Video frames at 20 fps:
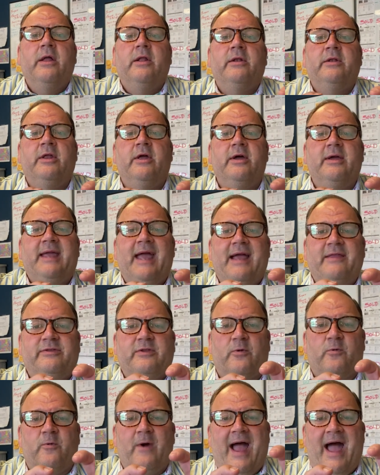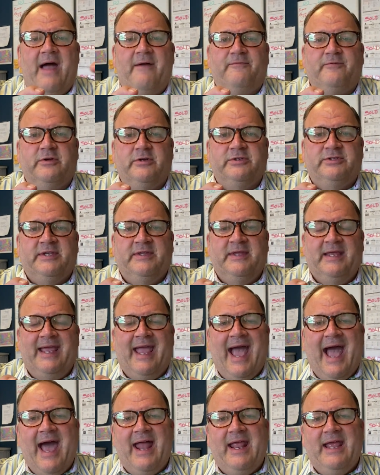Look at the rafters in
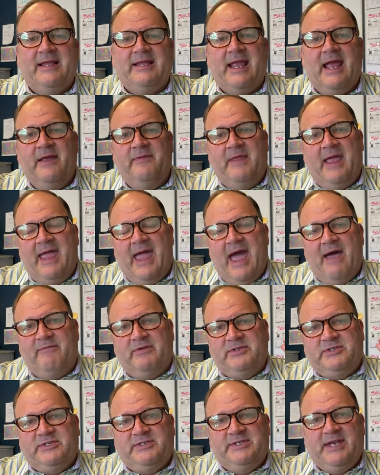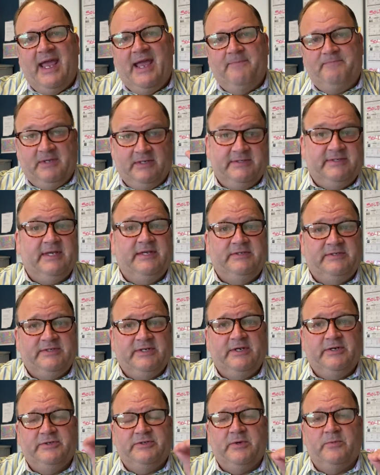the attic, and they have a stamp that says
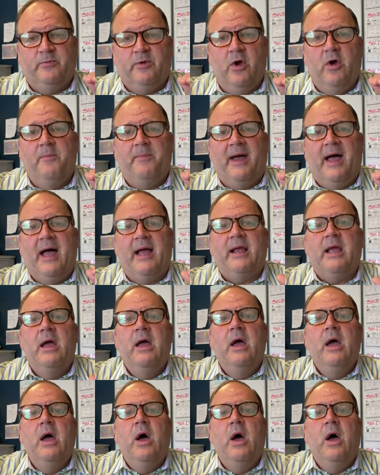Sears and Roebuck.